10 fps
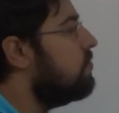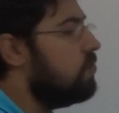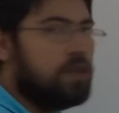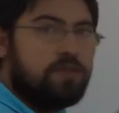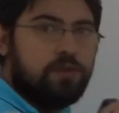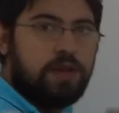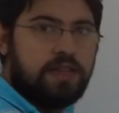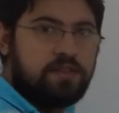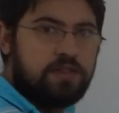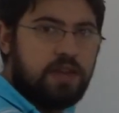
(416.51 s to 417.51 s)
So okay. So
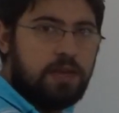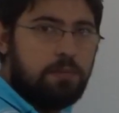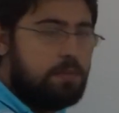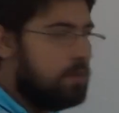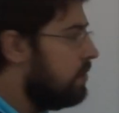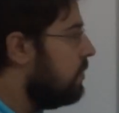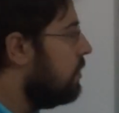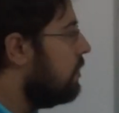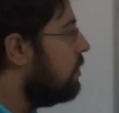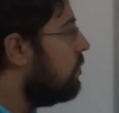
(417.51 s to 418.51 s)
next time,
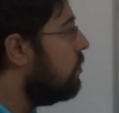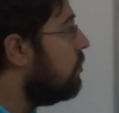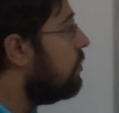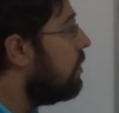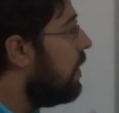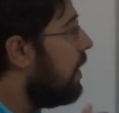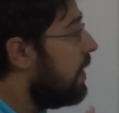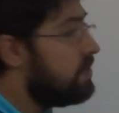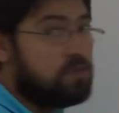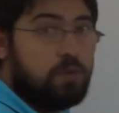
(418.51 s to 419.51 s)

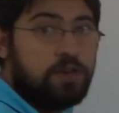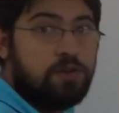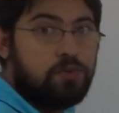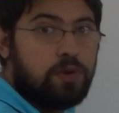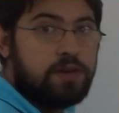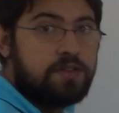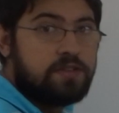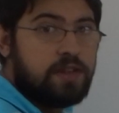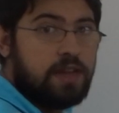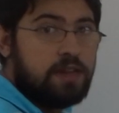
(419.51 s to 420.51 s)
I just want you to
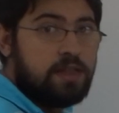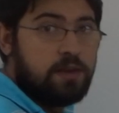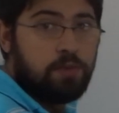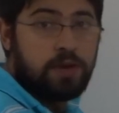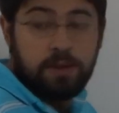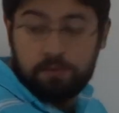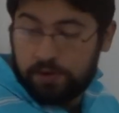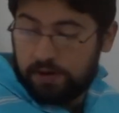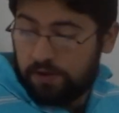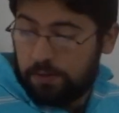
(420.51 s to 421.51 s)
understand that
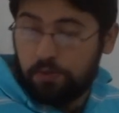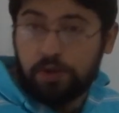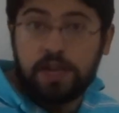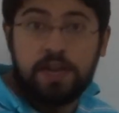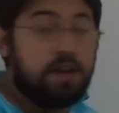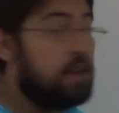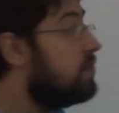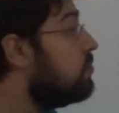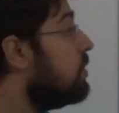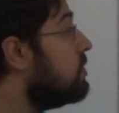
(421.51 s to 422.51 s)
whenever I'm looking at
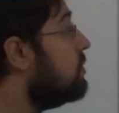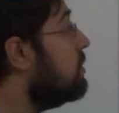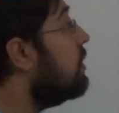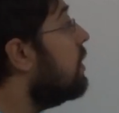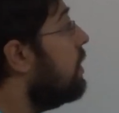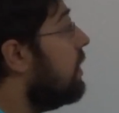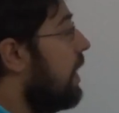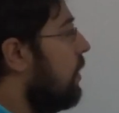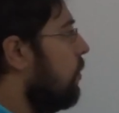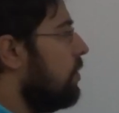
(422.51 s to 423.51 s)
another question,
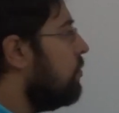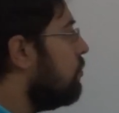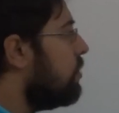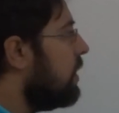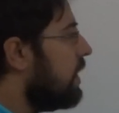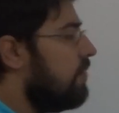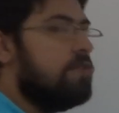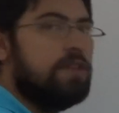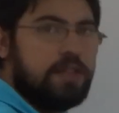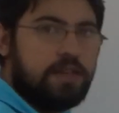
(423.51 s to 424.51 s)
I want you to take
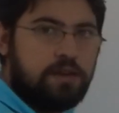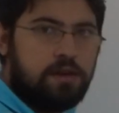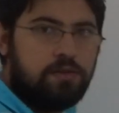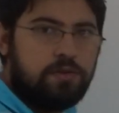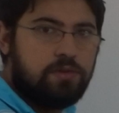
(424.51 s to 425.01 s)
everything down.